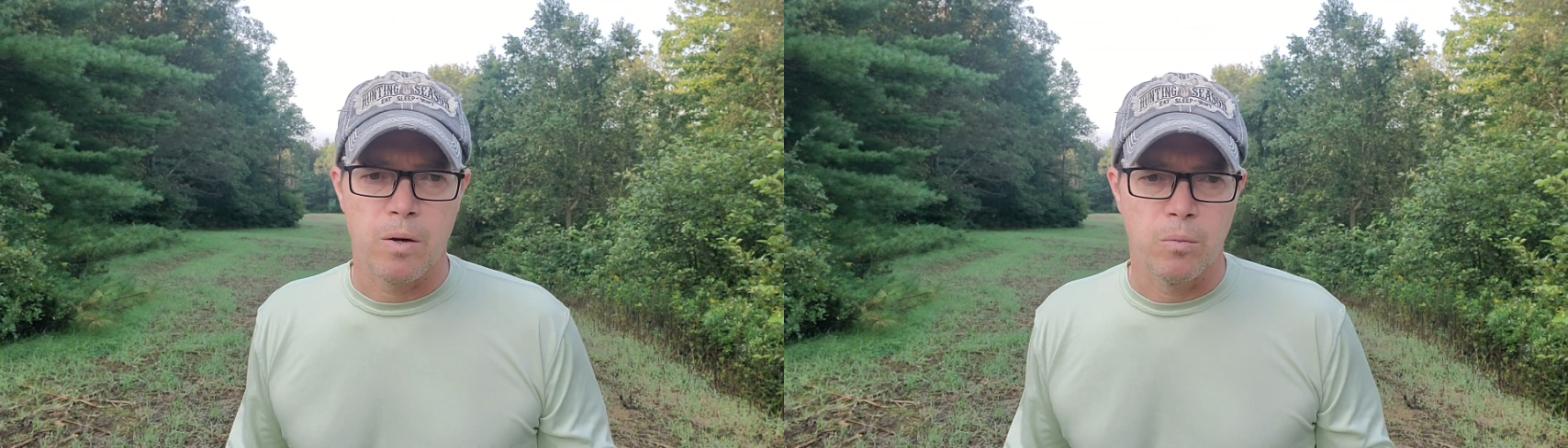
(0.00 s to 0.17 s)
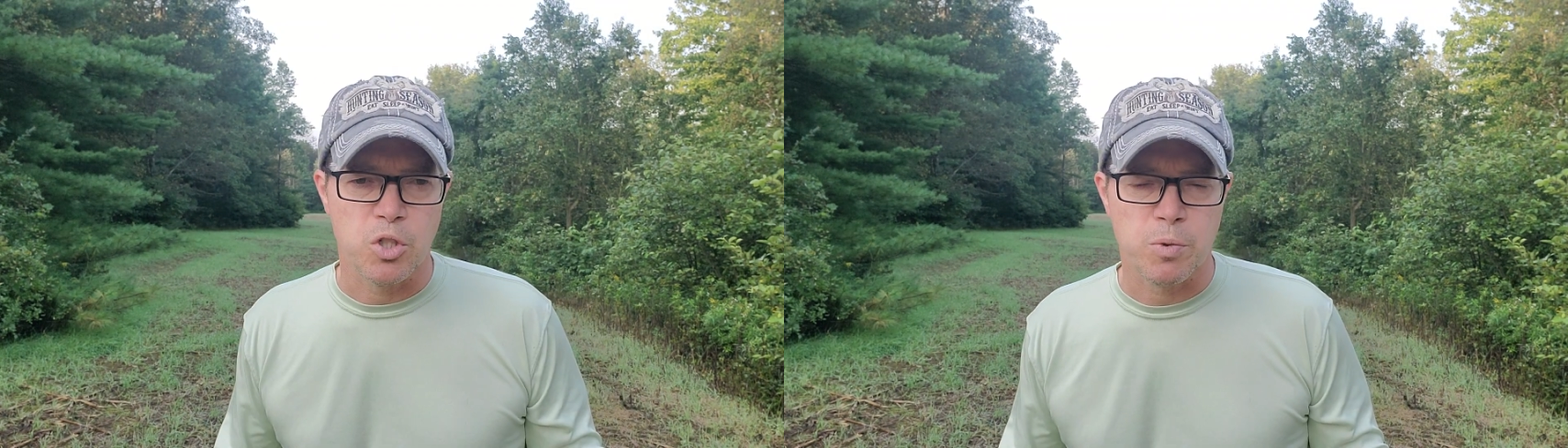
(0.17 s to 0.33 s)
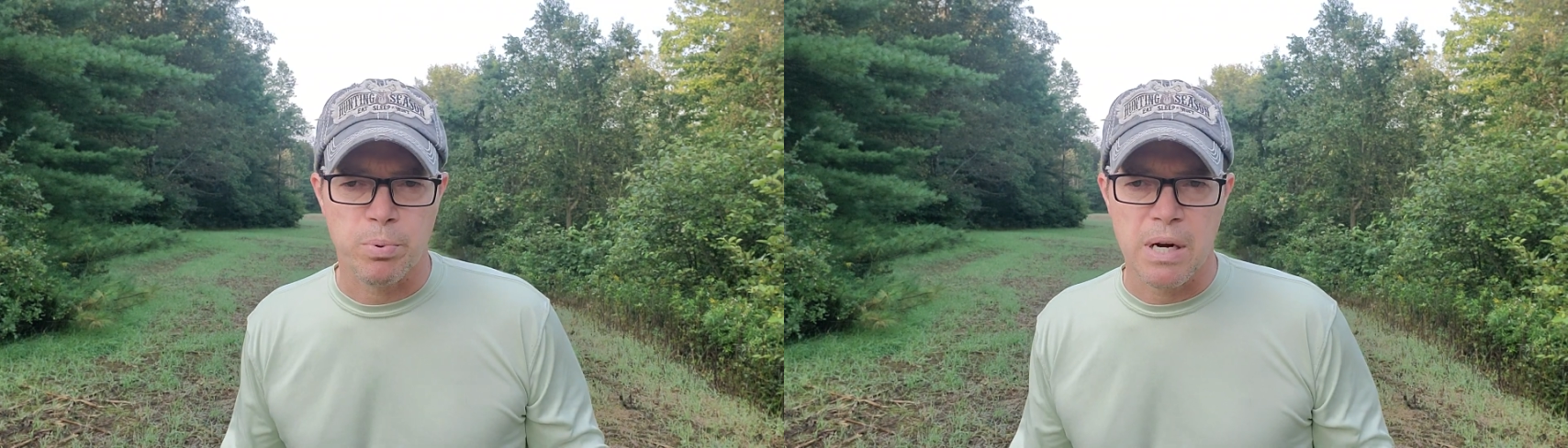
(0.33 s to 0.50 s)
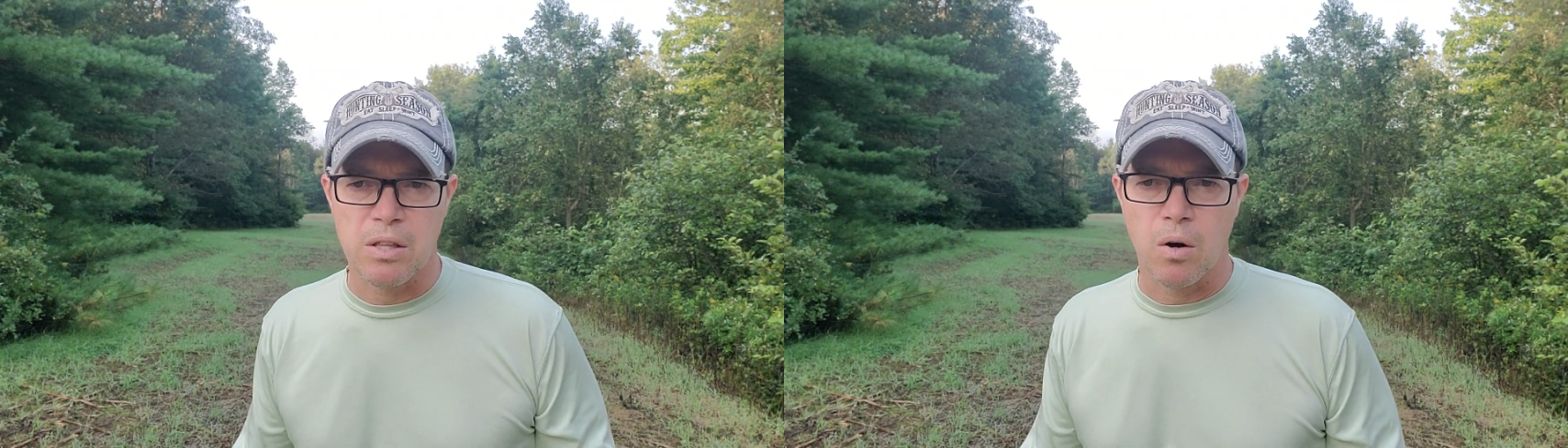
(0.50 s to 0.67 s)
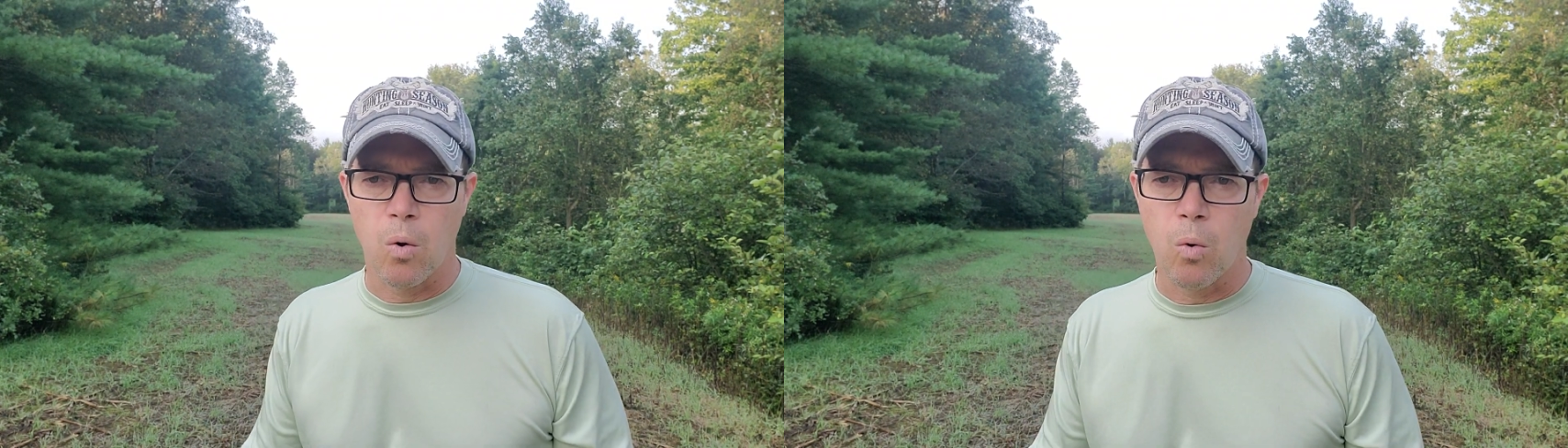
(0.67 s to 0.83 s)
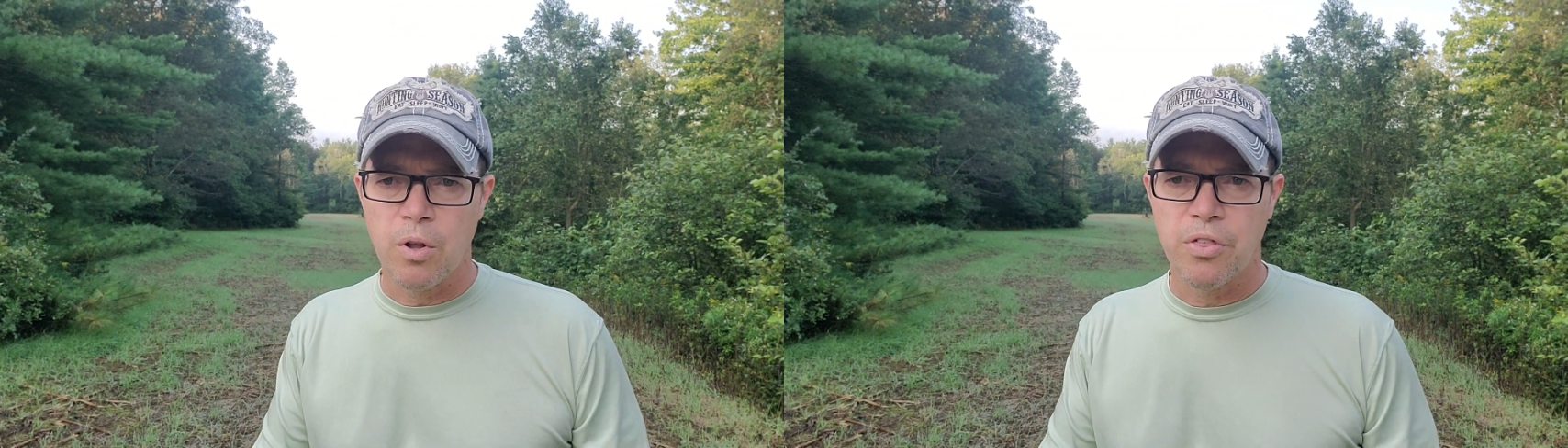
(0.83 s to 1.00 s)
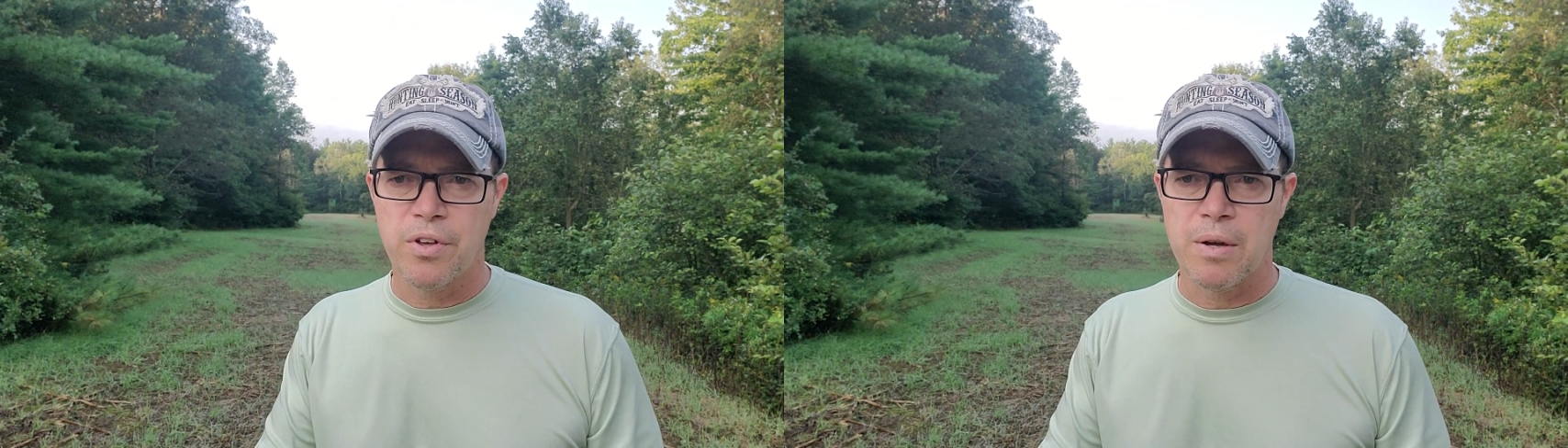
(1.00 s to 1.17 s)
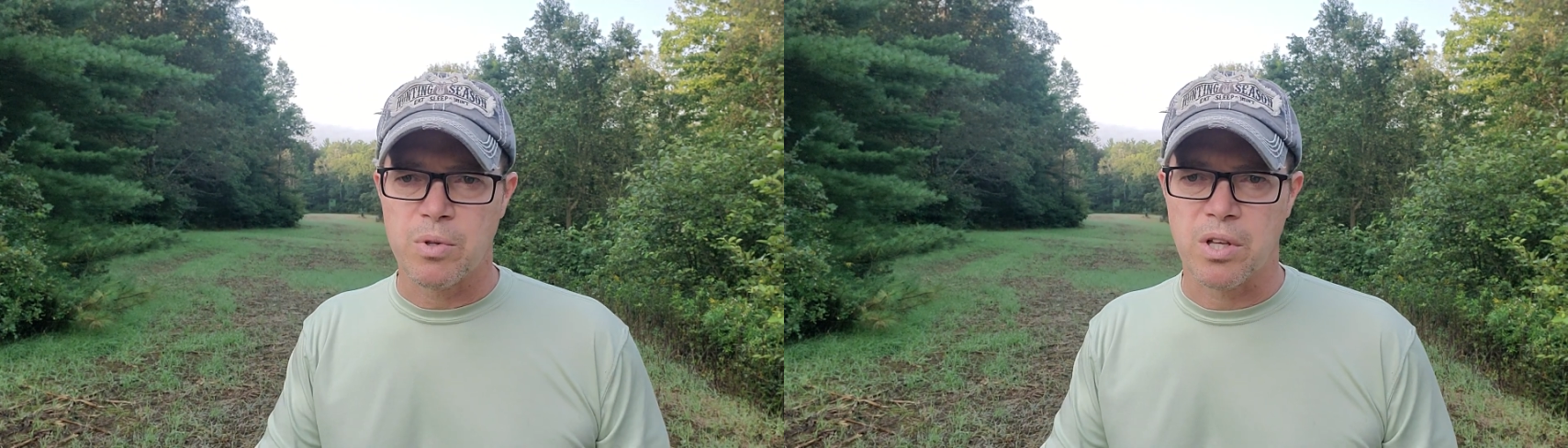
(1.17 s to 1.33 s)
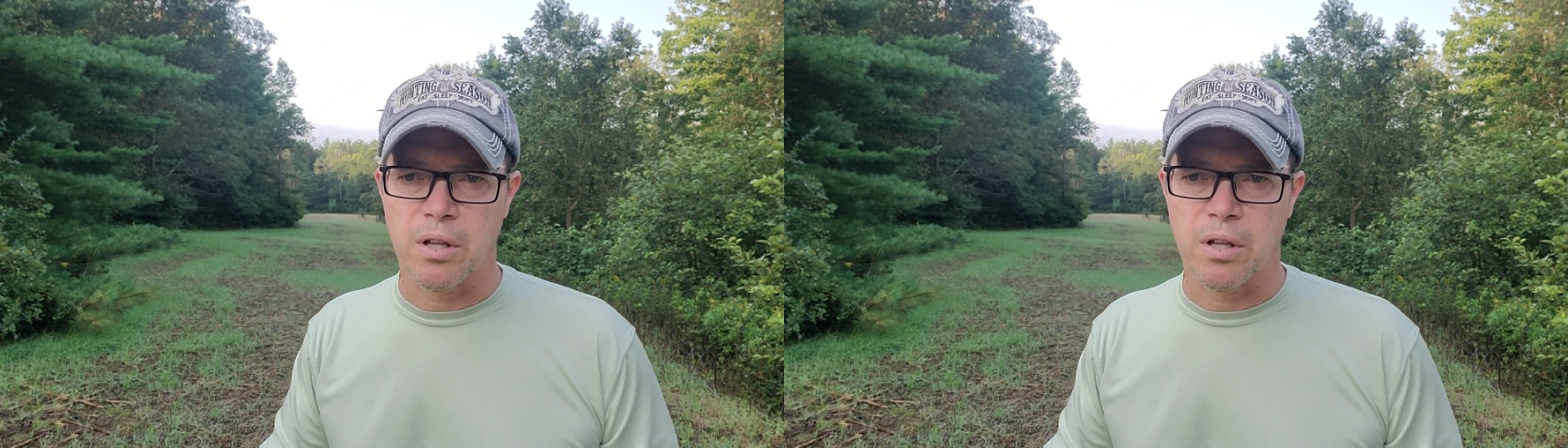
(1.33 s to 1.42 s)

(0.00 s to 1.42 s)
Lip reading: we spray the whole thing with